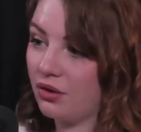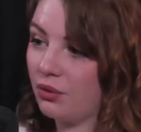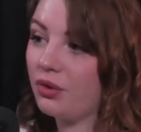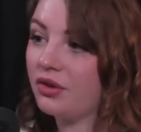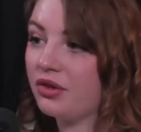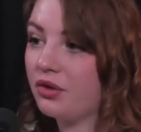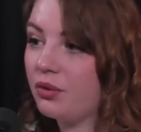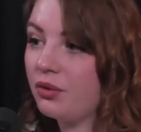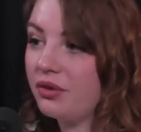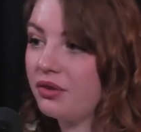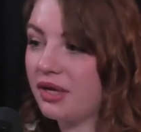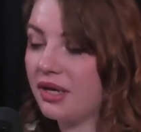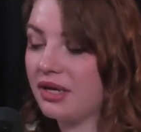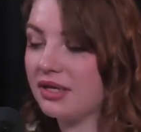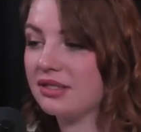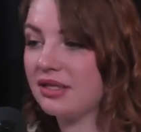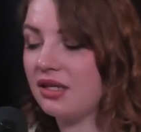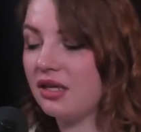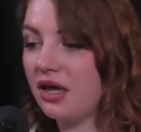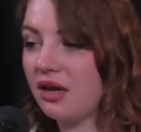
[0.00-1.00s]
Well, the cool thing
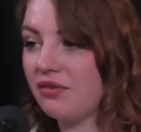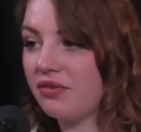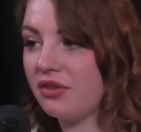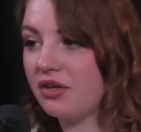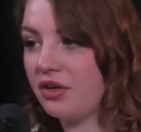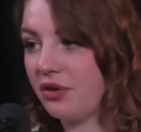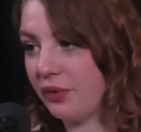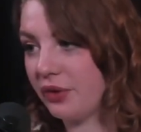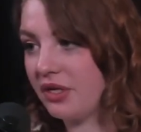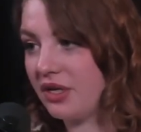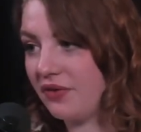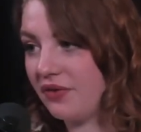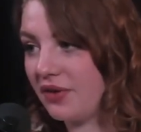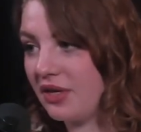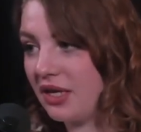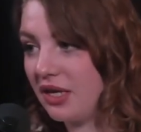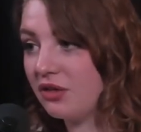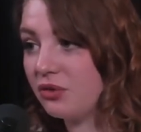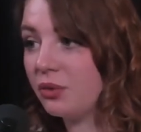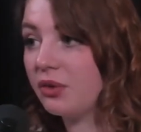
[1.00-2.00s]
is a lot of the newer
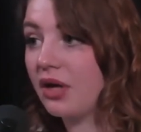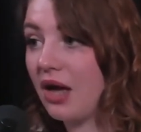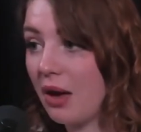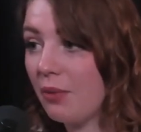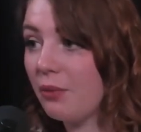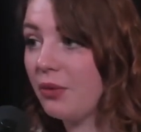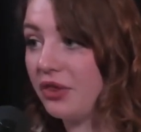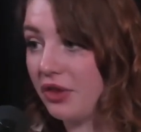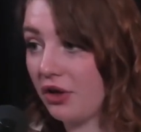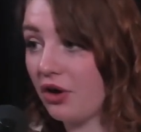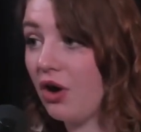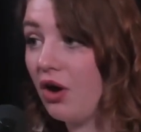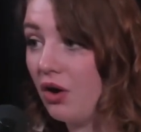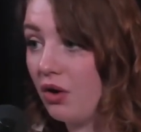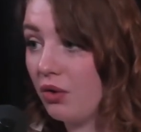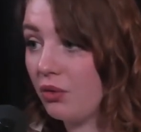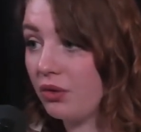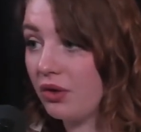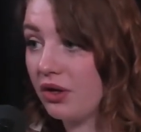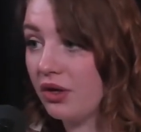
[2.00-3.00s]
DVDs will come with a
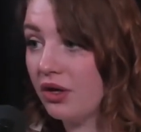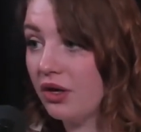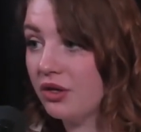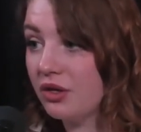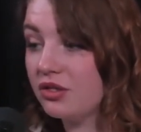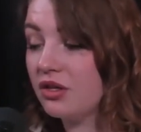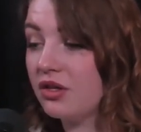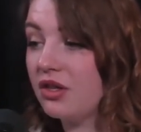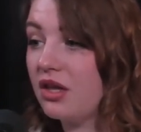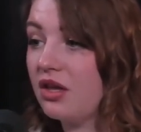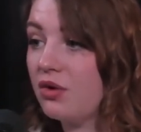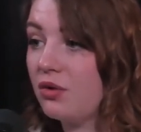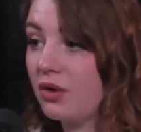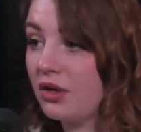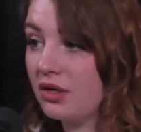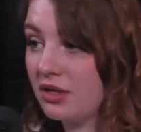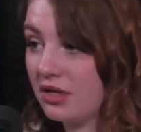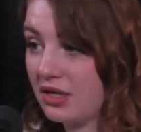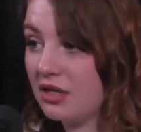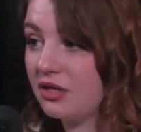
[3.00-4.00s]
code so that you
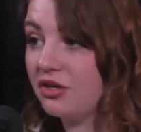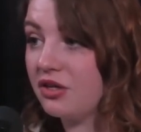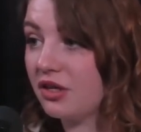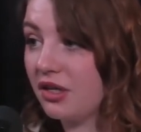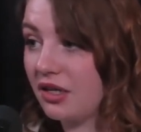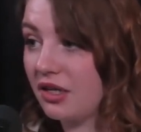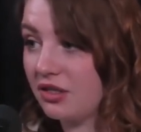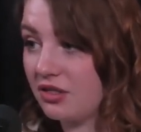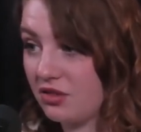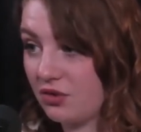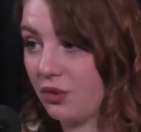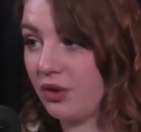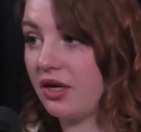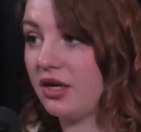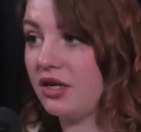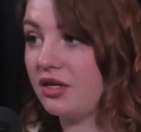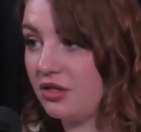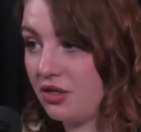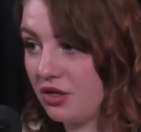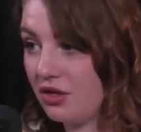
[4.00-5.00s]
can digitally store
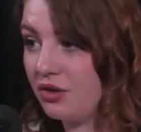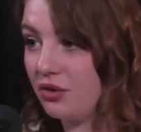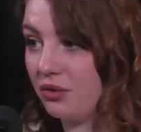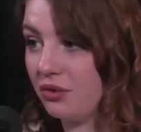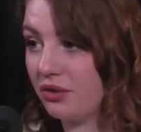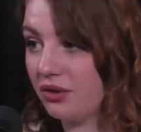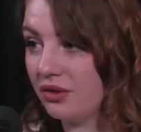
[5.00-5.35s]
it too.